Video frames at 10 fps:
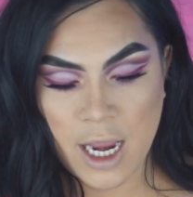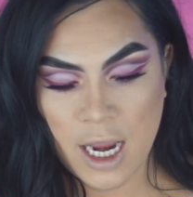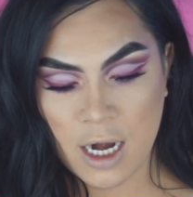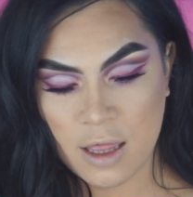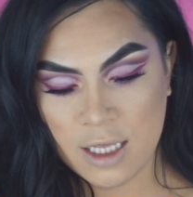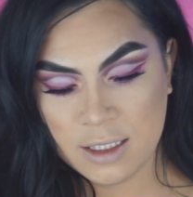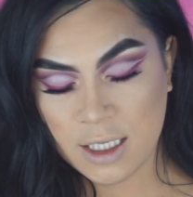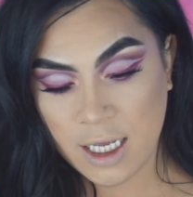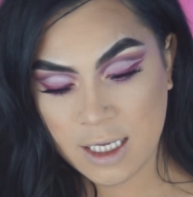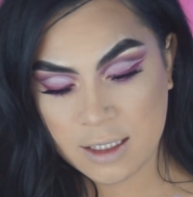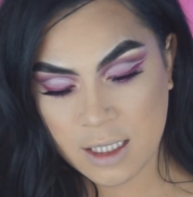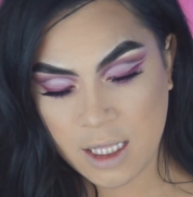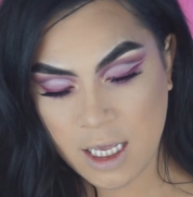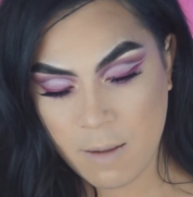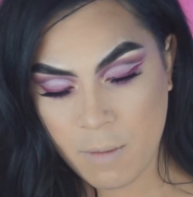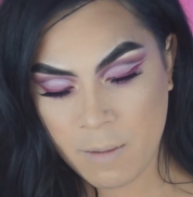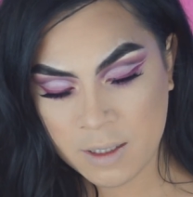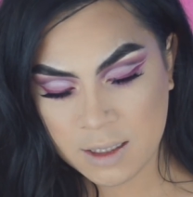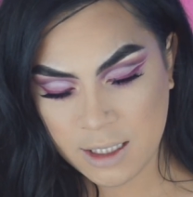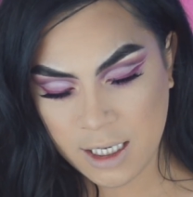And this is the
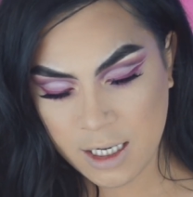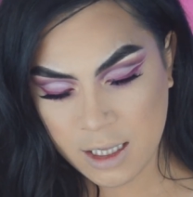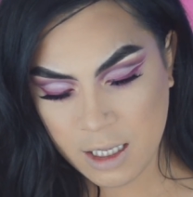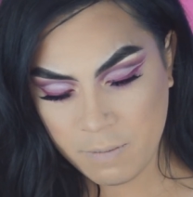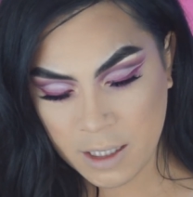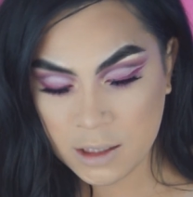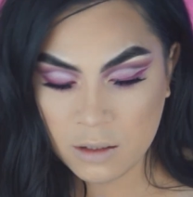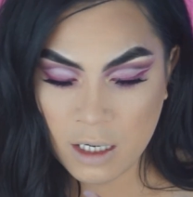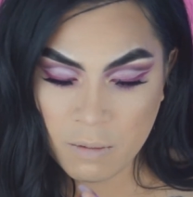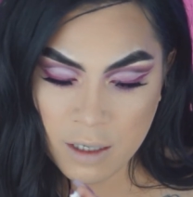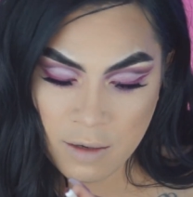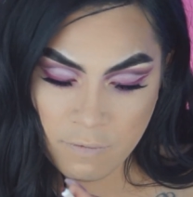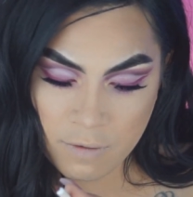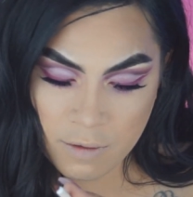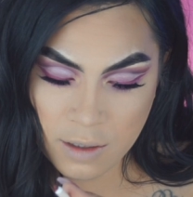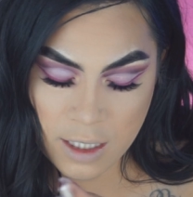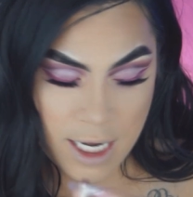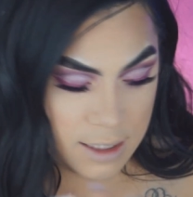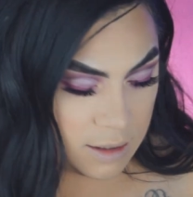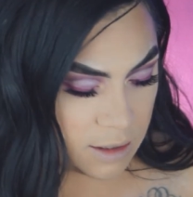Mamacita lip pencil, I believe.
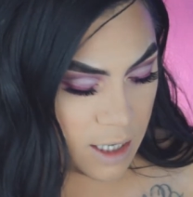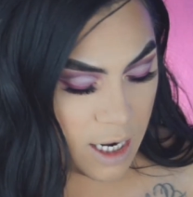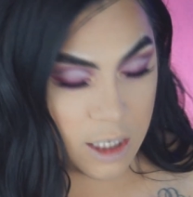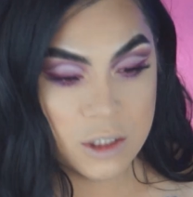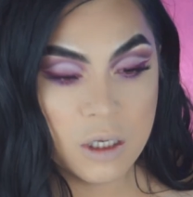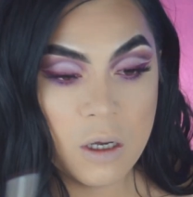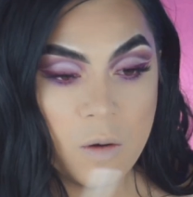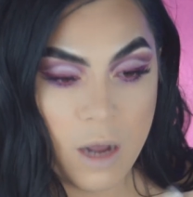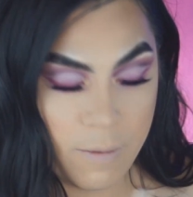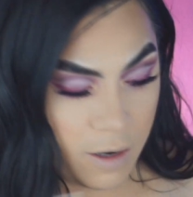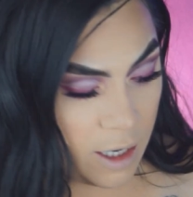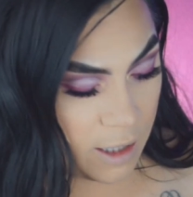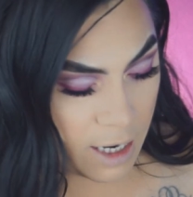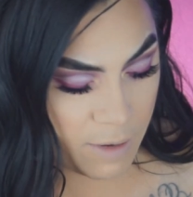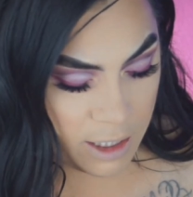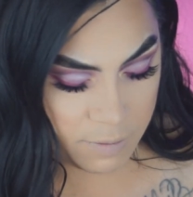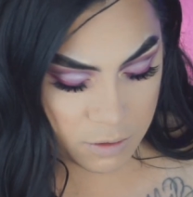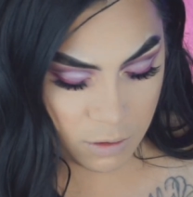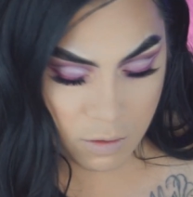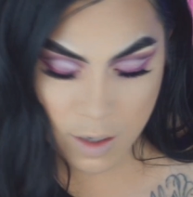Yes. So I'm gonna line my
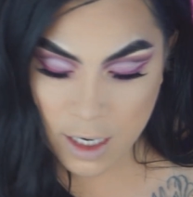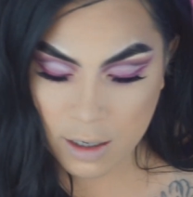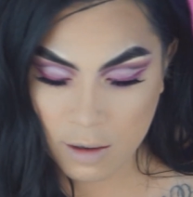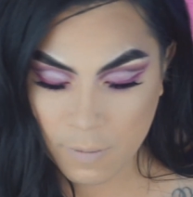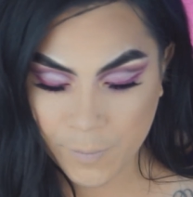lips real quick.